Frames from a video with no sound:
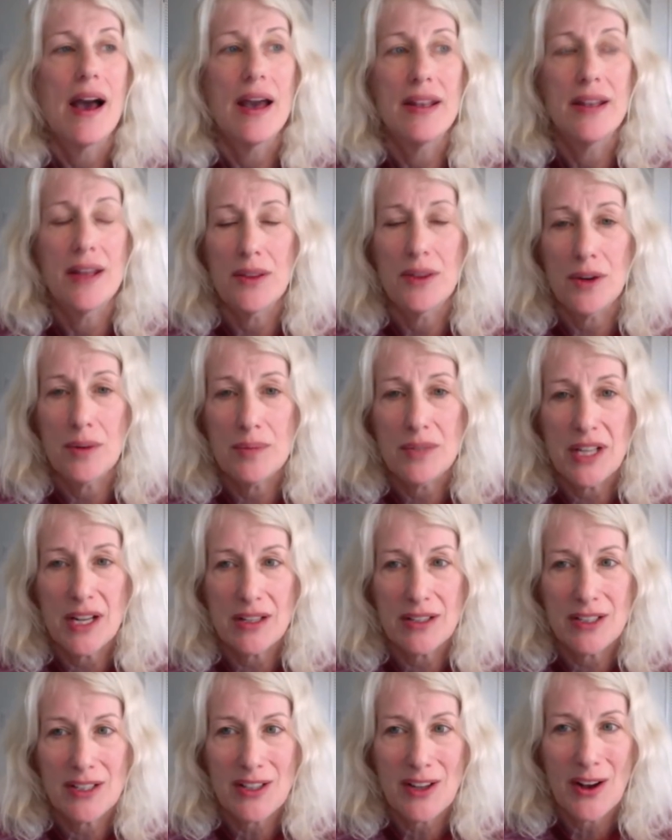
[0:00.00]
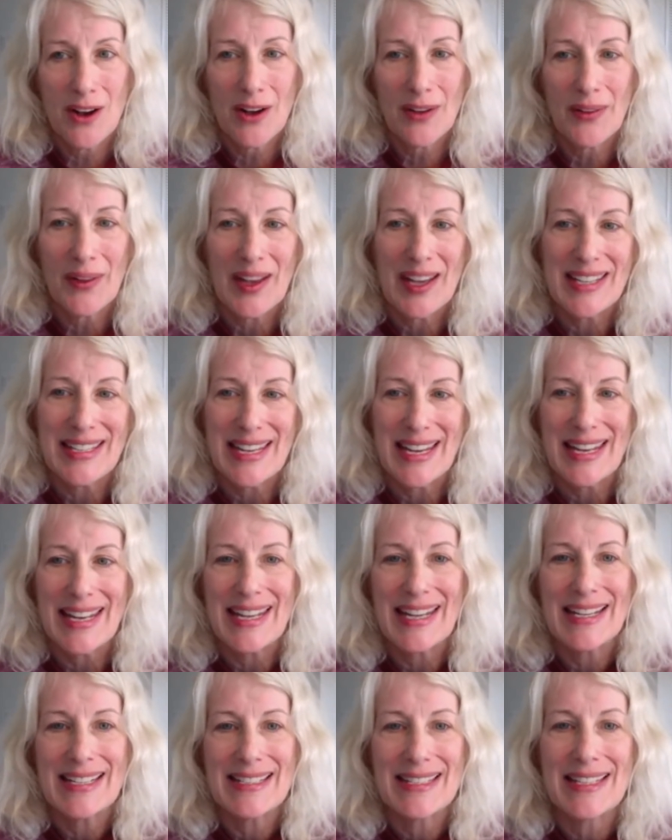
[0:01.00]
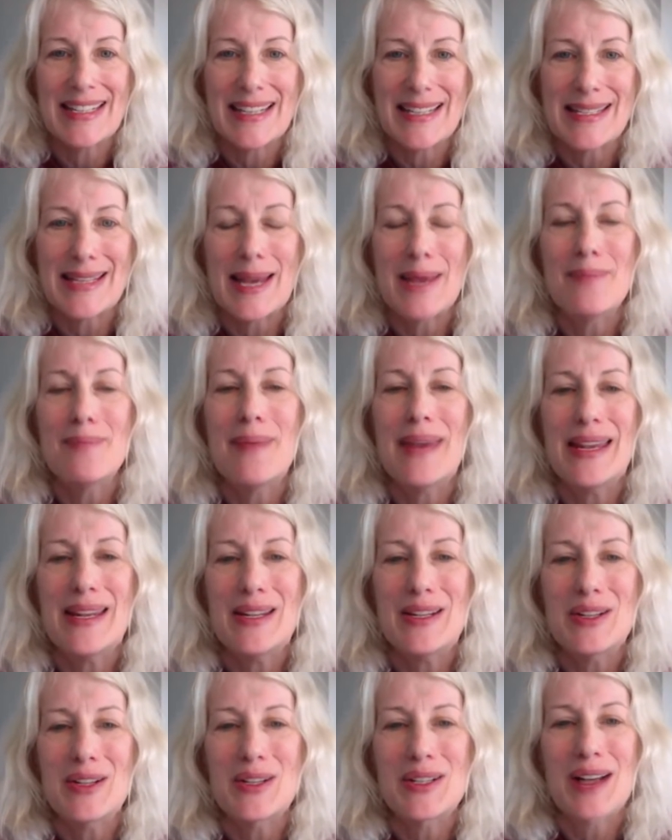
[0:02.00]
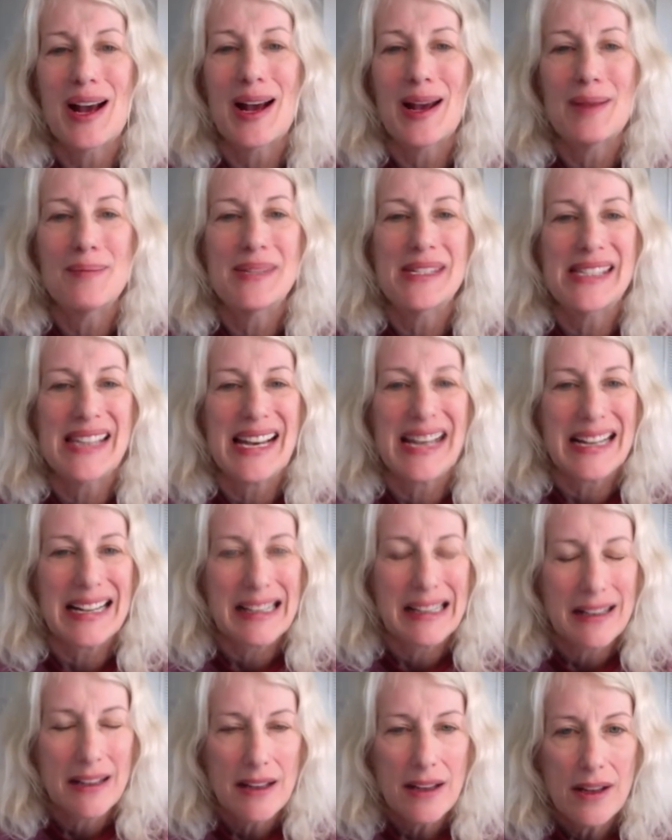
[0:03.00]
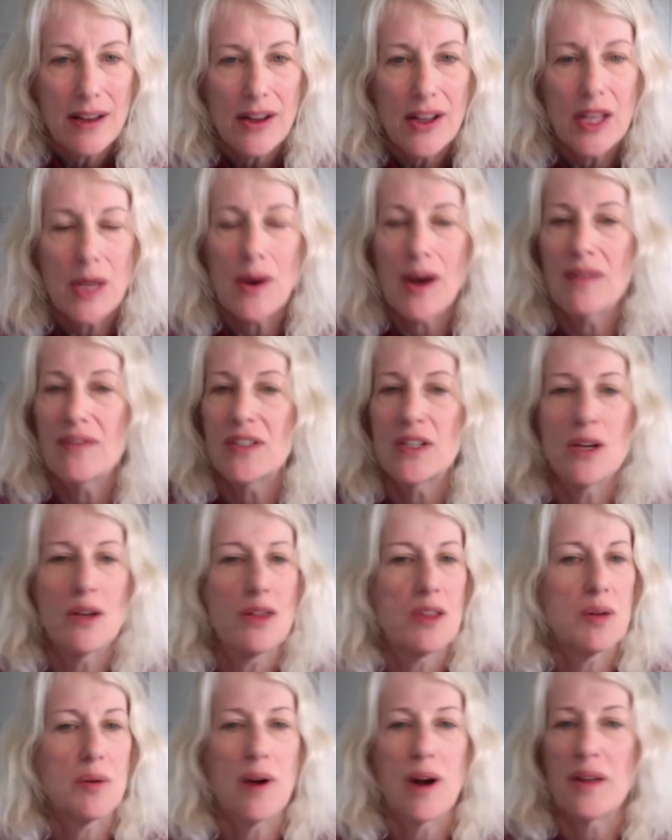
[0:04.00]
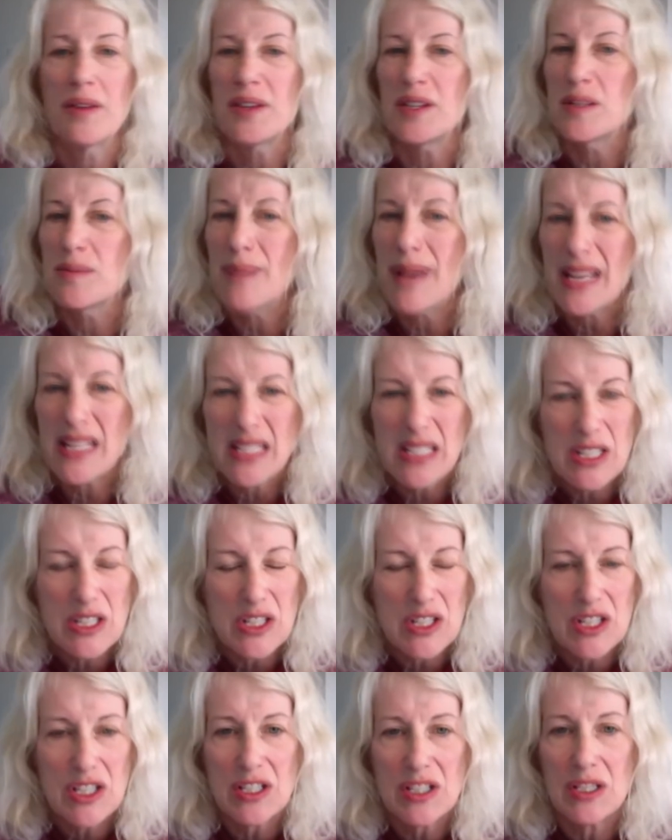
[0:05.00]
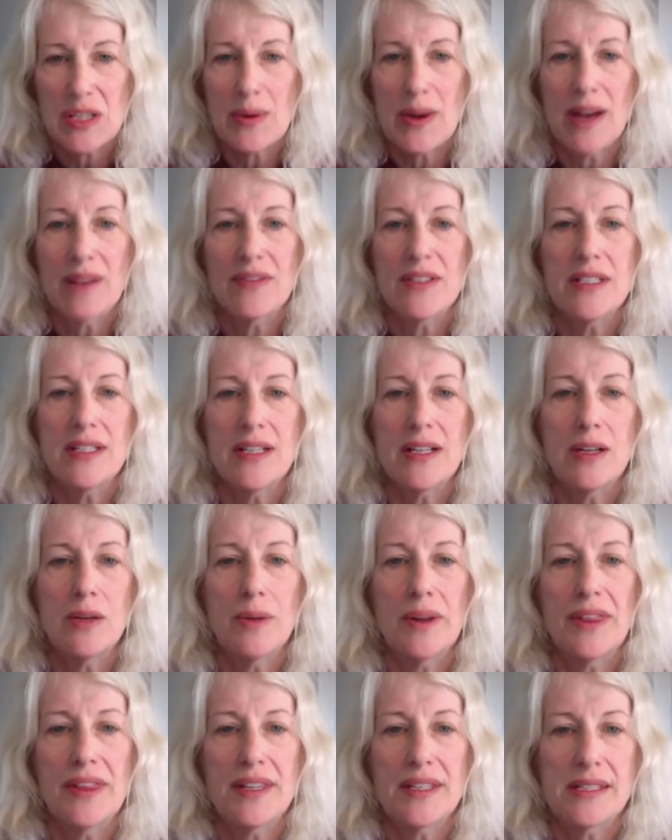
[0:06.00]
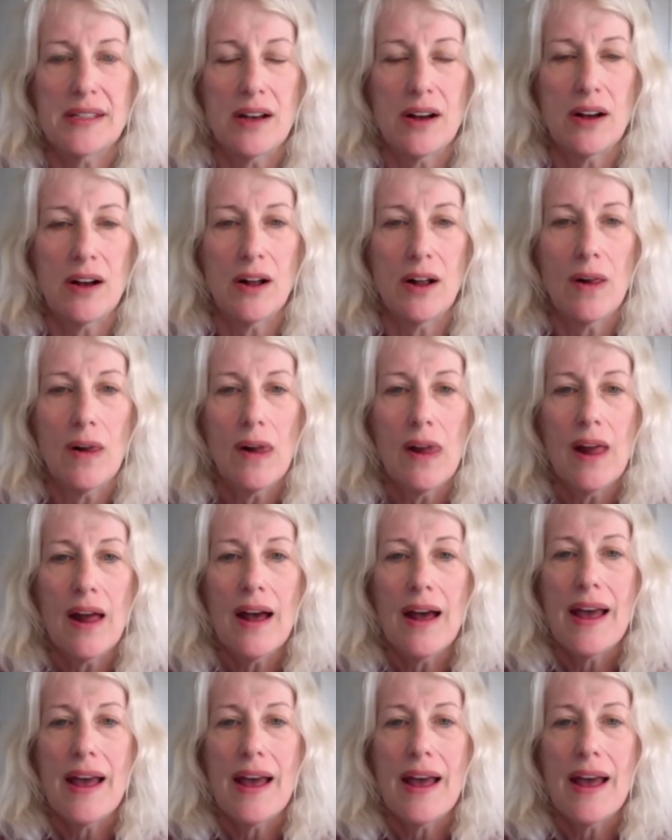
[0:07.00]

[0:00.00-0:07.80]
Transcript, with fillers: Another objection to online dating is that it is a major time suck. You have to go through all these messages, you have to deal with this all.